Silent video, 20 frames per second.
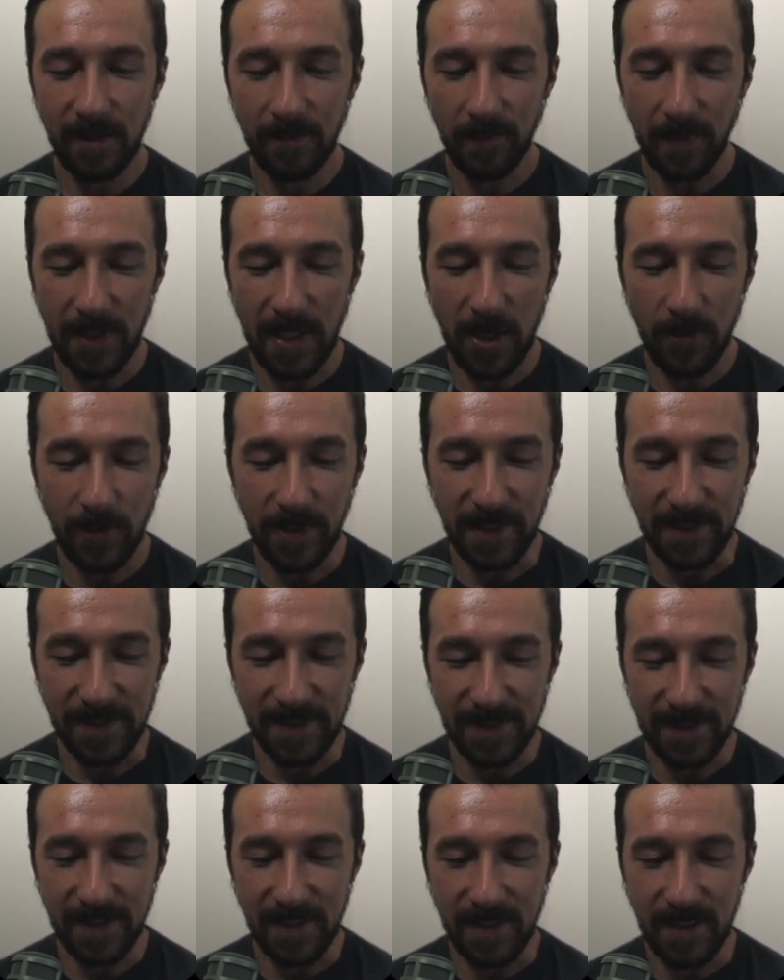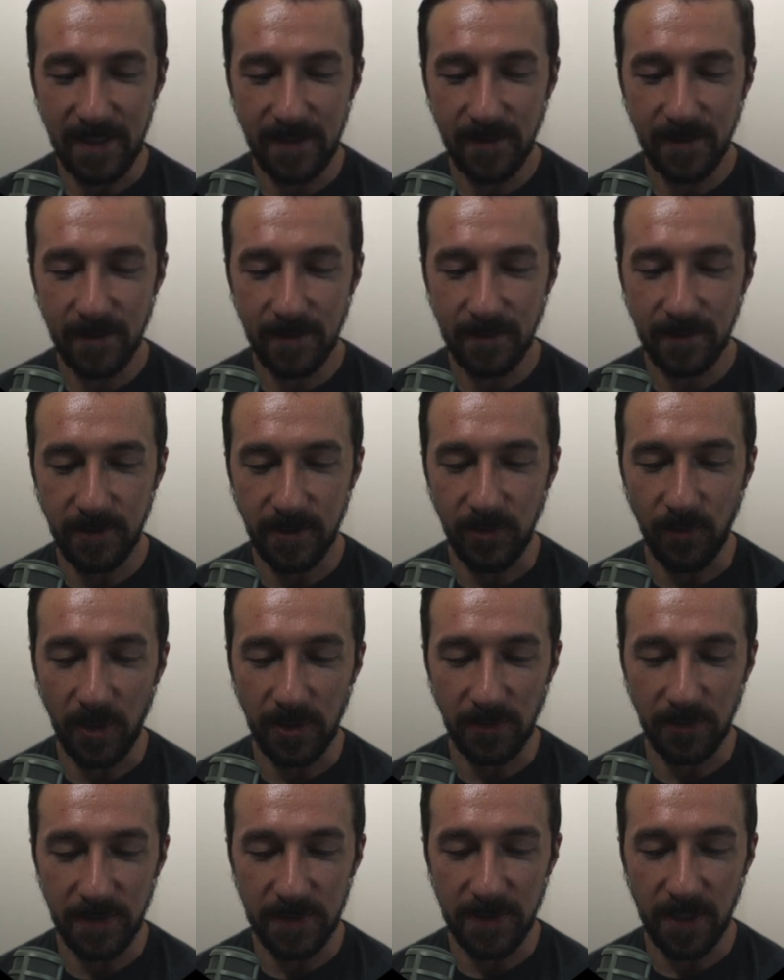But now we can see here, do you want
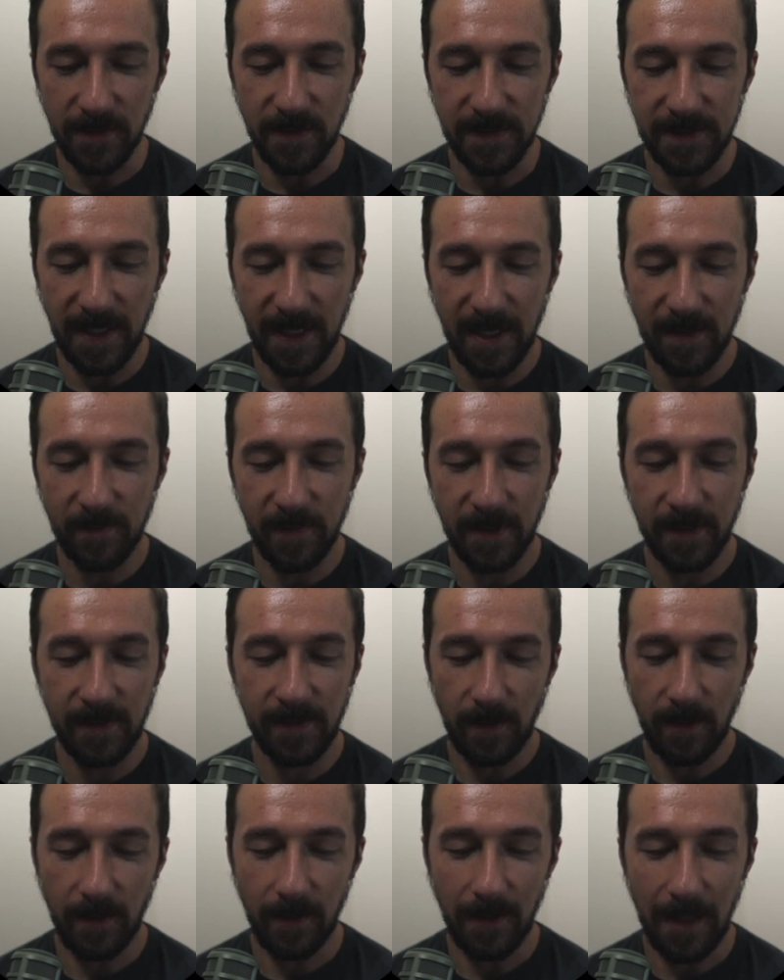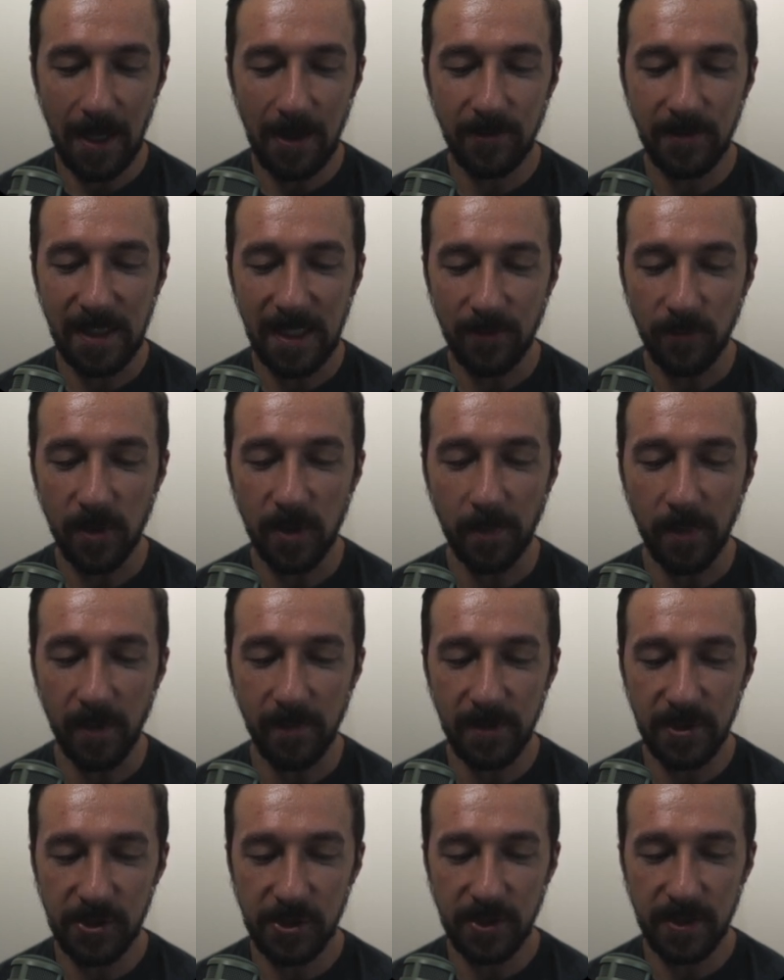to install this app? Allow network
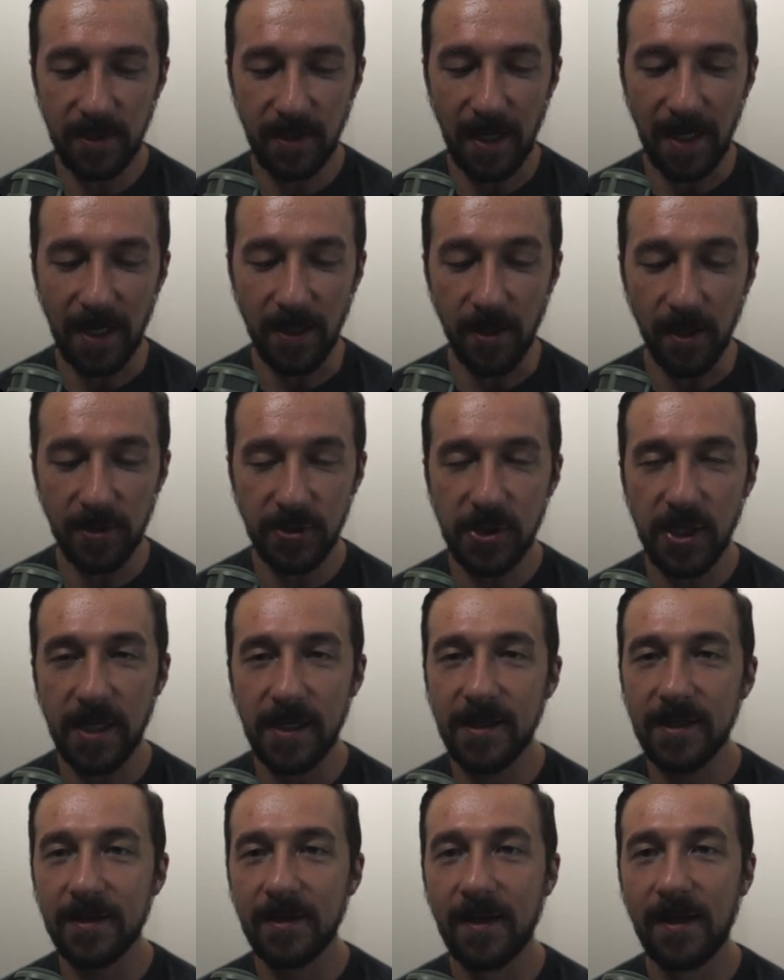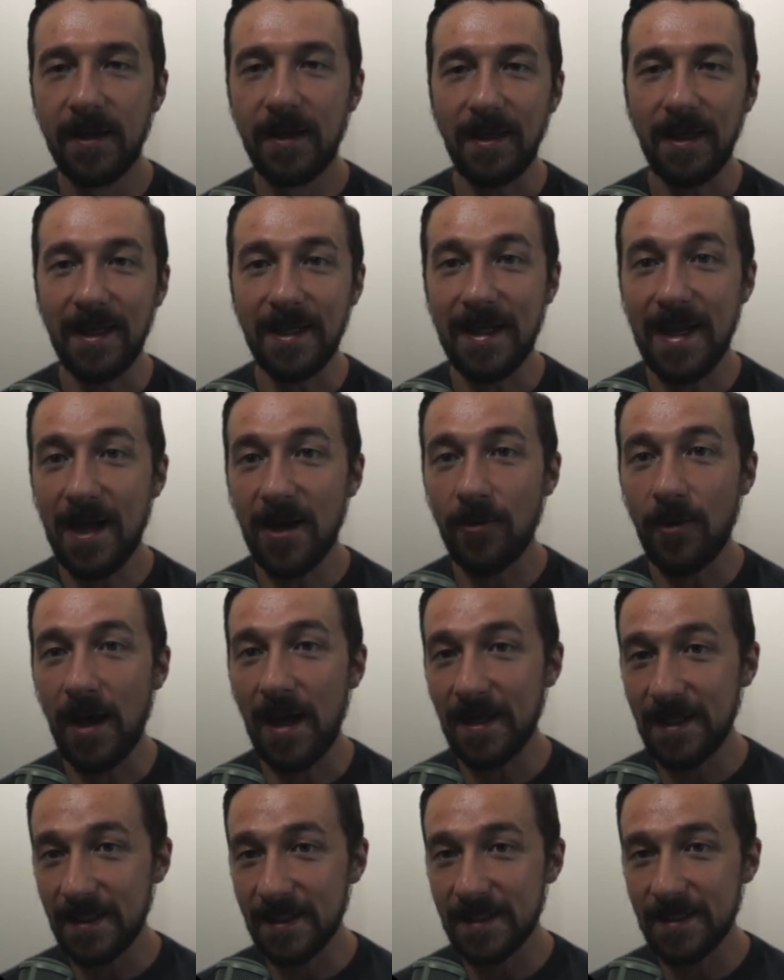permission, I can uncheck it. And now
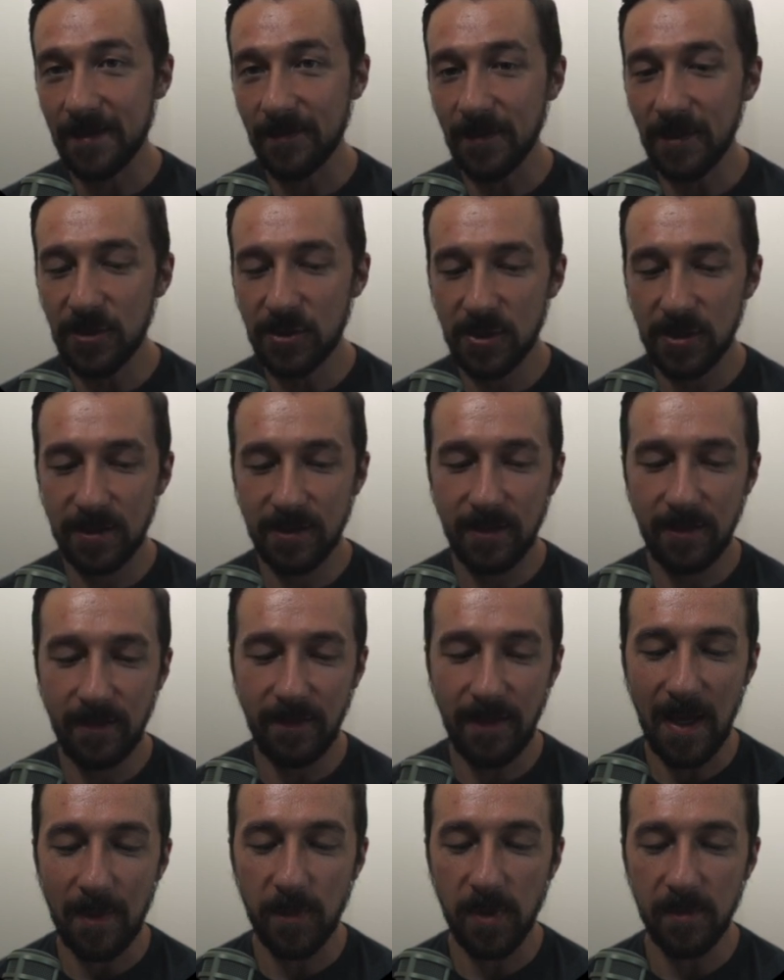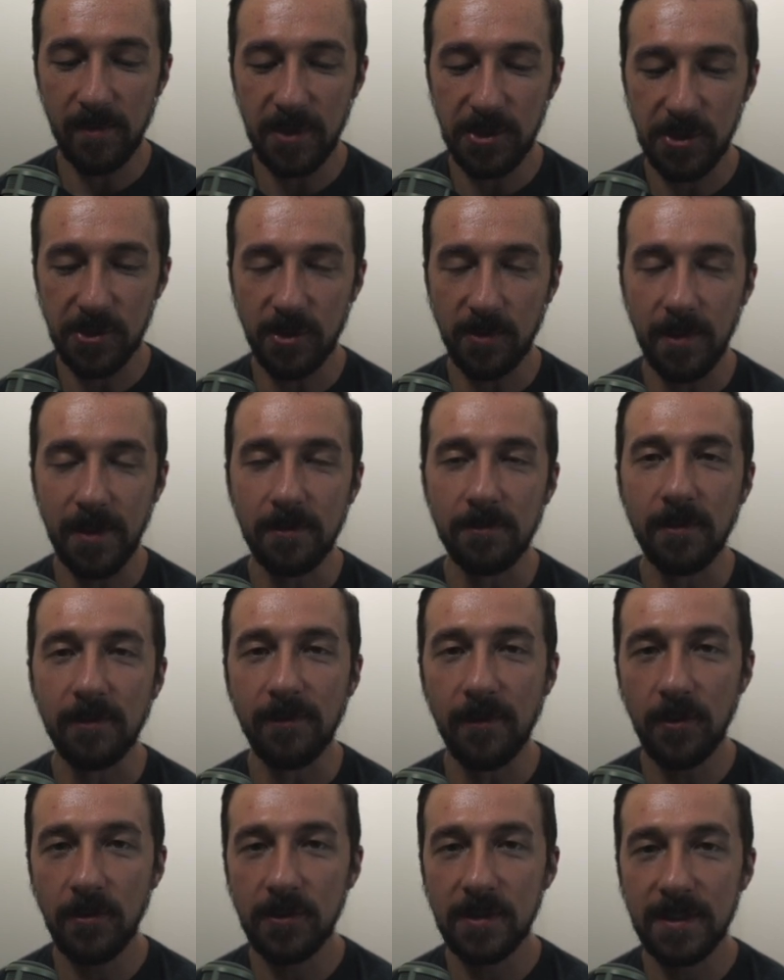on installation, that permission will be
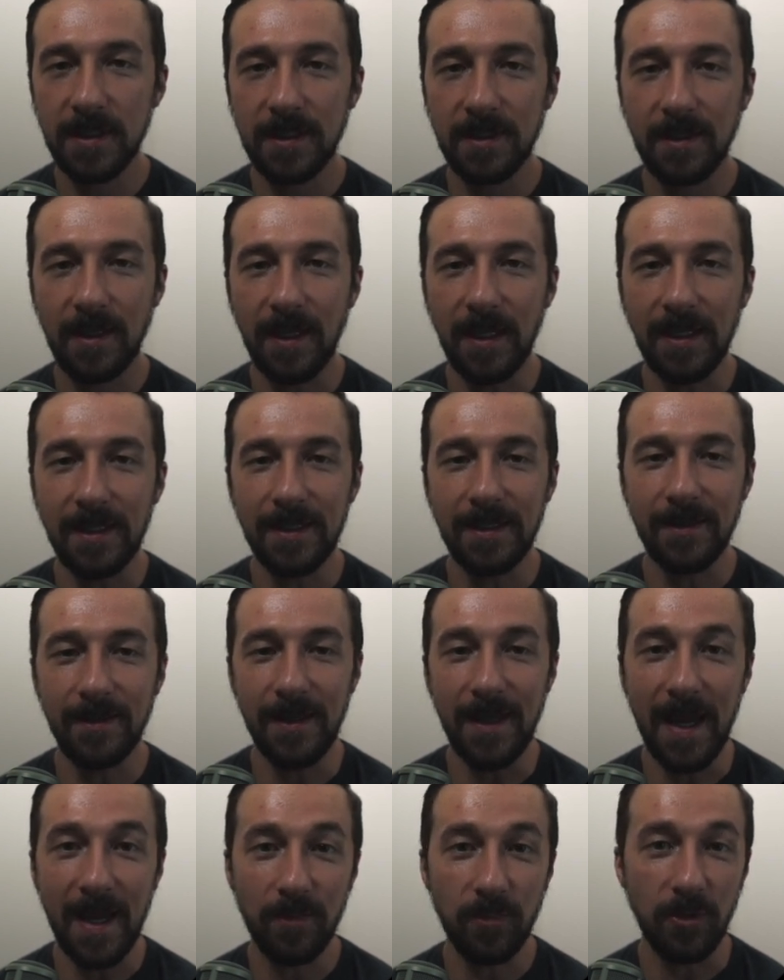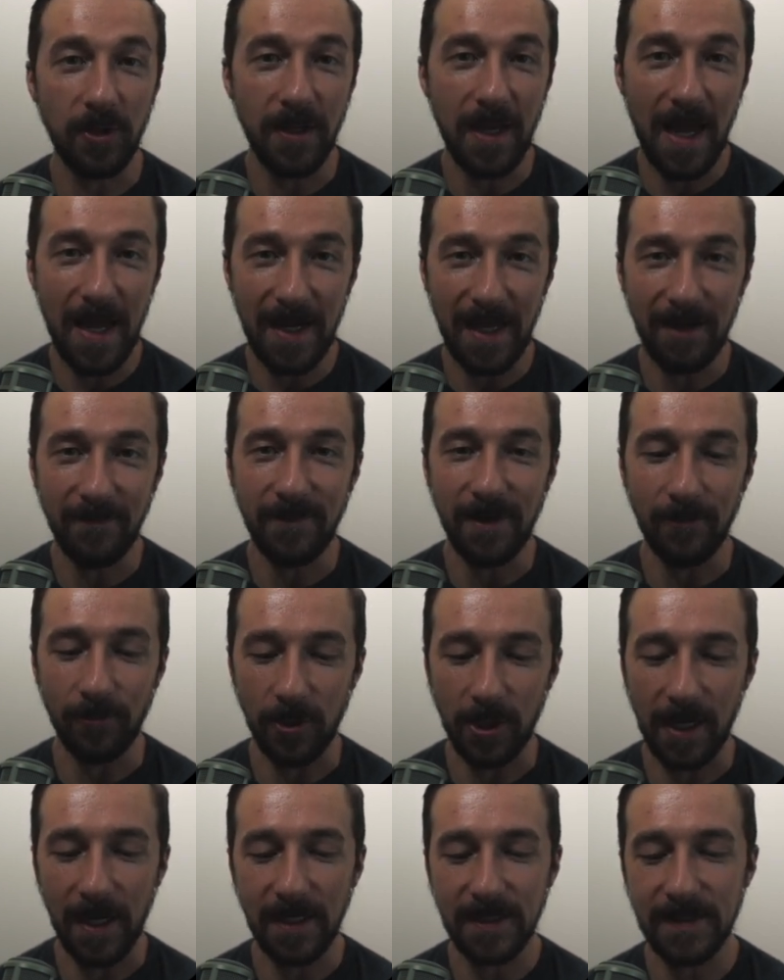revoked and the app will not have
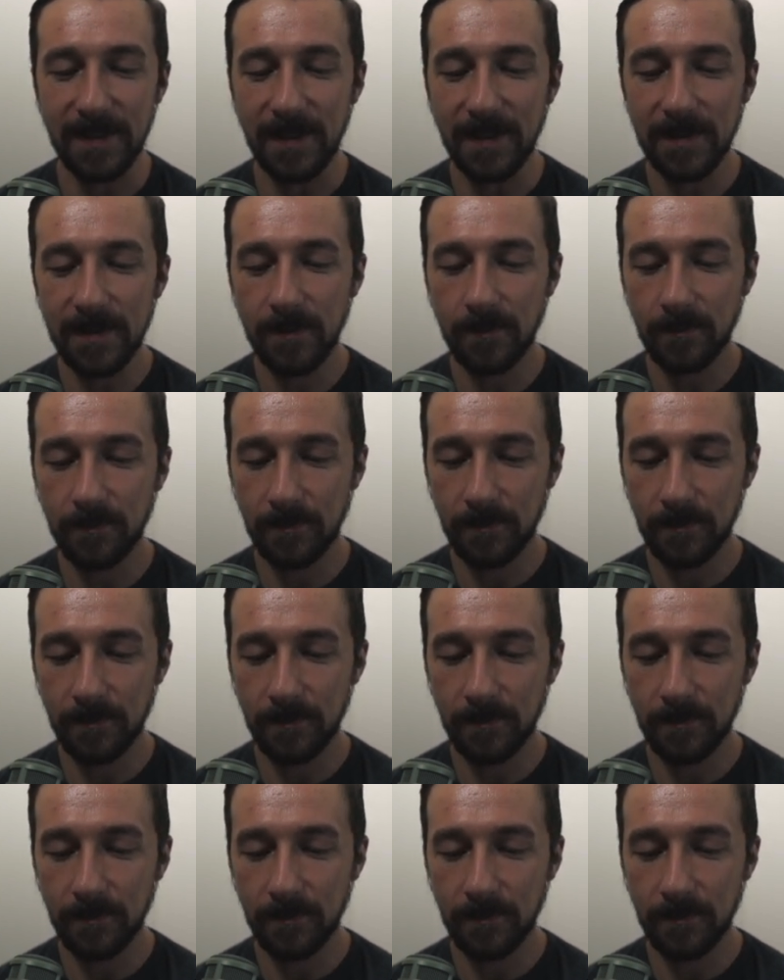network access.